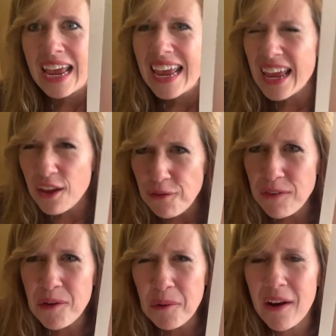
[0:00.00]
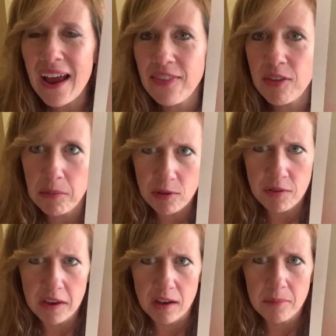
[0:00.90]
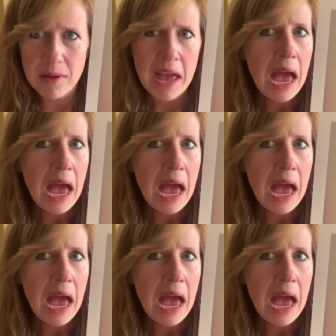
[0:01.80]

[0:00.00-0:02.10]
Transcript: If you were at the museum,